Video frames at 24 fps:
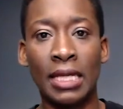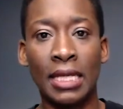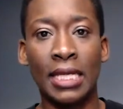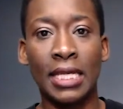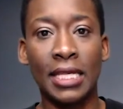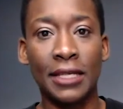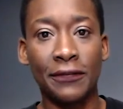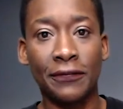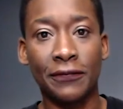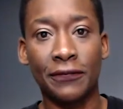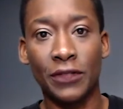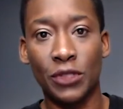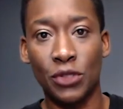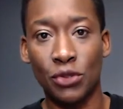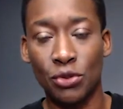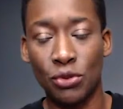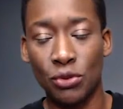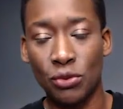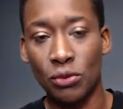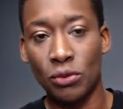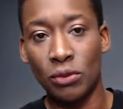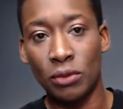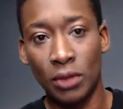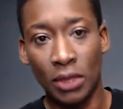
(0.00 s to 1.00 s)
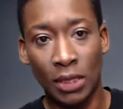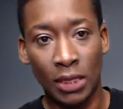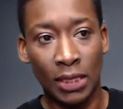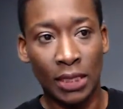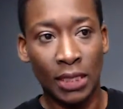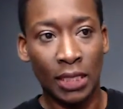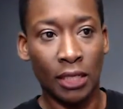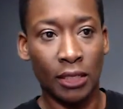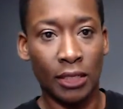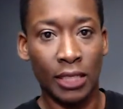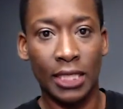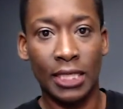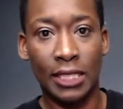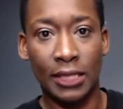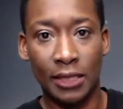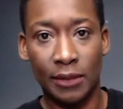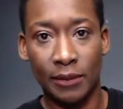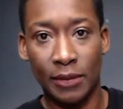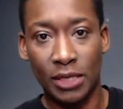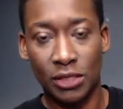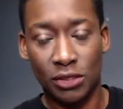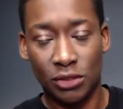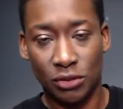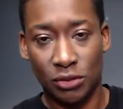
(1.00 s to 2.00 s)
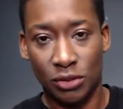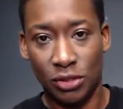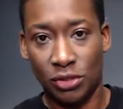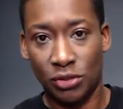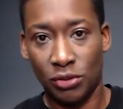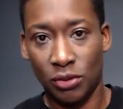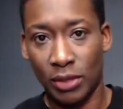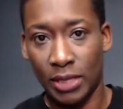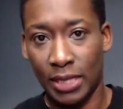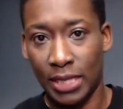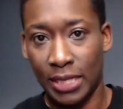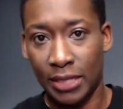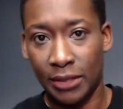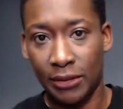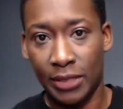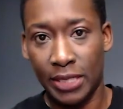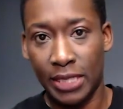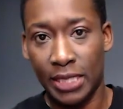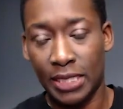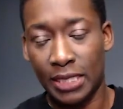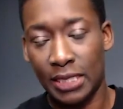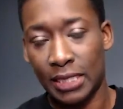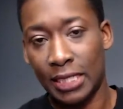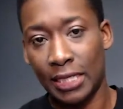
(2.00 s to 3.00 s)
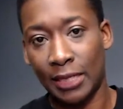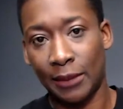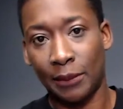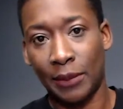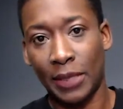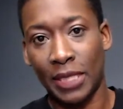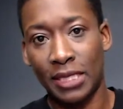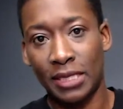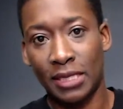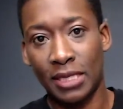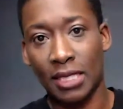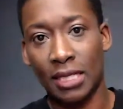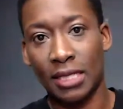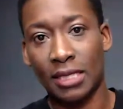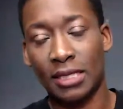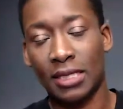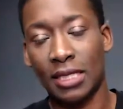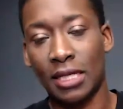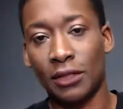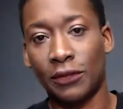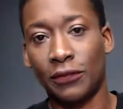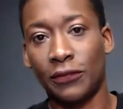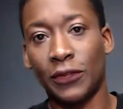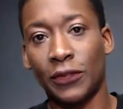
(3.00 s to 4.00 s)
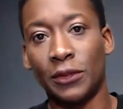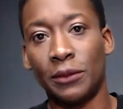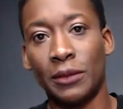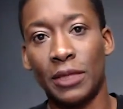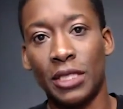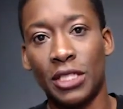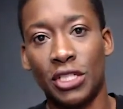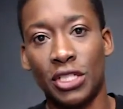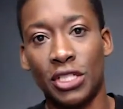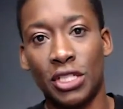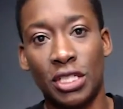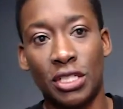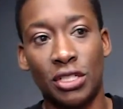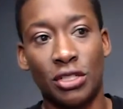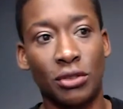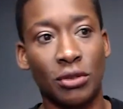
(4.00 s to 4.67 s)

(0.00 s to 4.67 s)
If you are in the Metro Detroit area, I'm based out of Southfield, Michigan.